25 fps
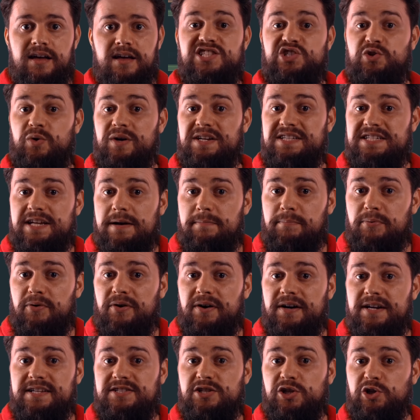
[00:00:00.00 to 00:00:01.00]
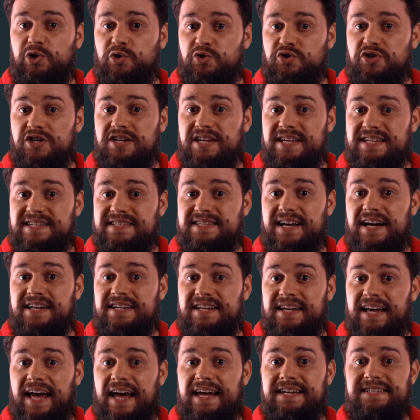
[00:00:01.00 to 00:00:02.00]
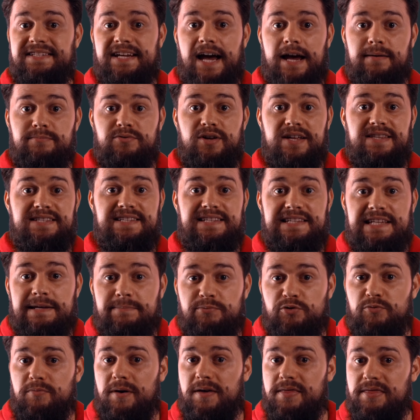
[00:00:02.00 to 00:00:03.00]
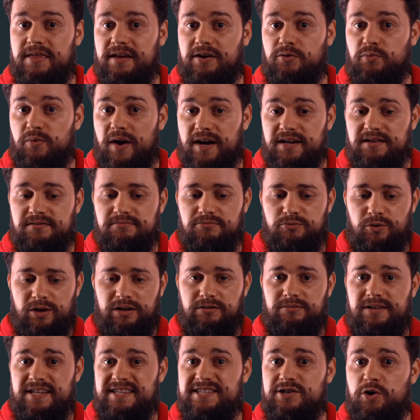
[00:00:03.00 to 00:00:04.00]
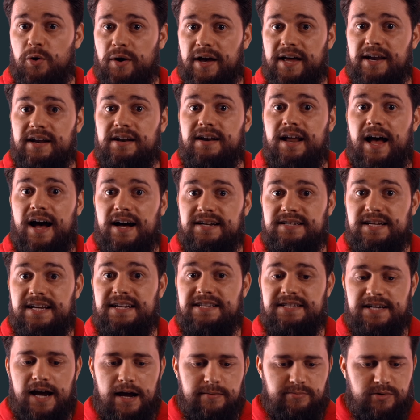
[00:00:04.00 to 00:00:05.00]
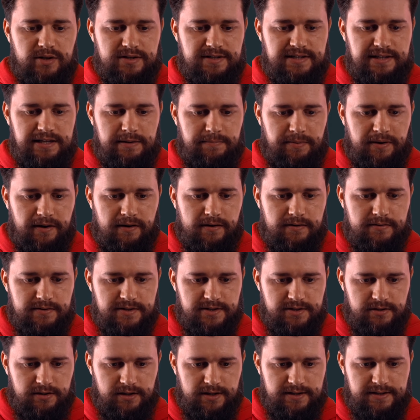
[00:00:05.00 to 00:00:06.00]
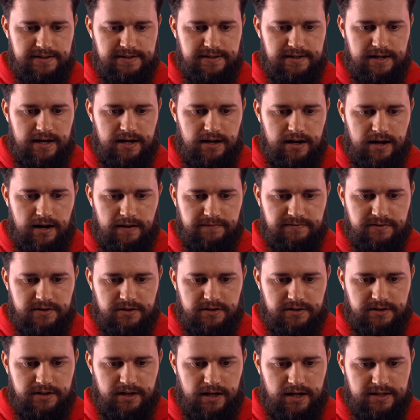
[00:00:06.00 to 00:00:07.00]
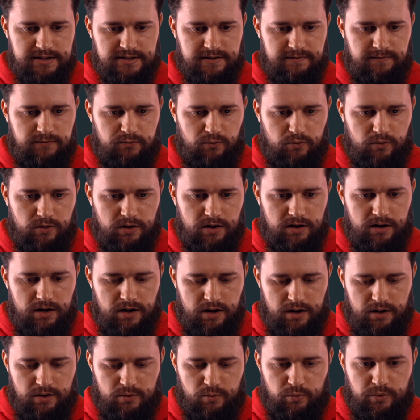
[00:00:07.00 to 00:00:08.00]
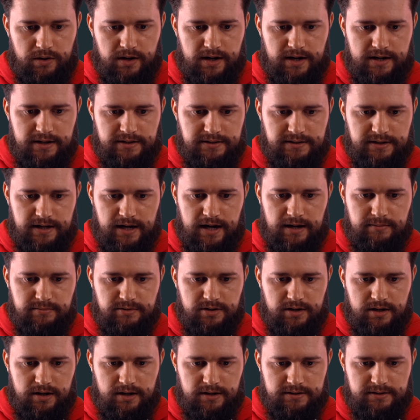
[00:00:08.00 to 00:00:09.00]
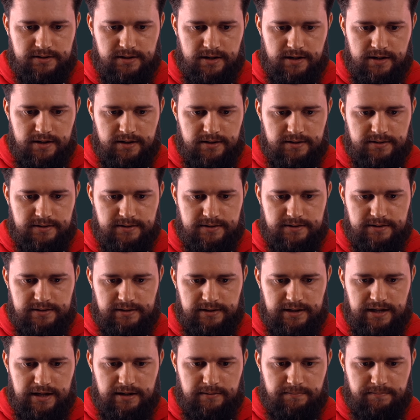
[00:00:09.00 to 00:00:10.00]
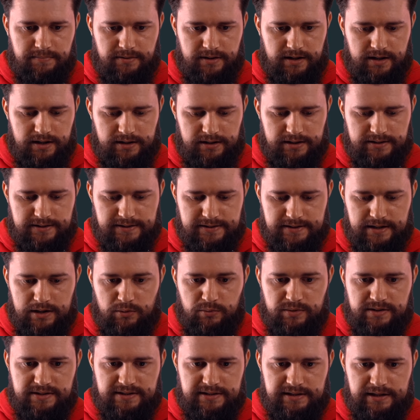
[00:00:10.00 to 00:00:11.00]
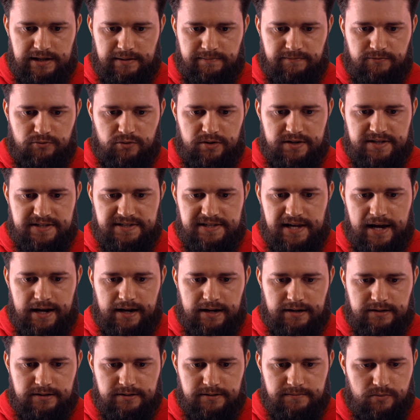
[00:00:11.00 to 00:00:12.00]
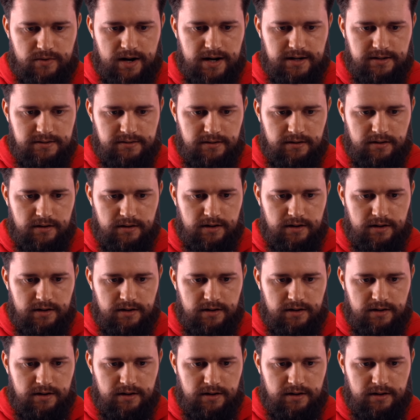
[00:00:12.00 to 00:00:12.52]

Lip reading: So a temporary solution is adding a time.sleep, you may think, right? Well, let's go ahead and add a time.sleep here. So let's say after task 4, we add a time.sleep, and let's say we sleep for a second, right?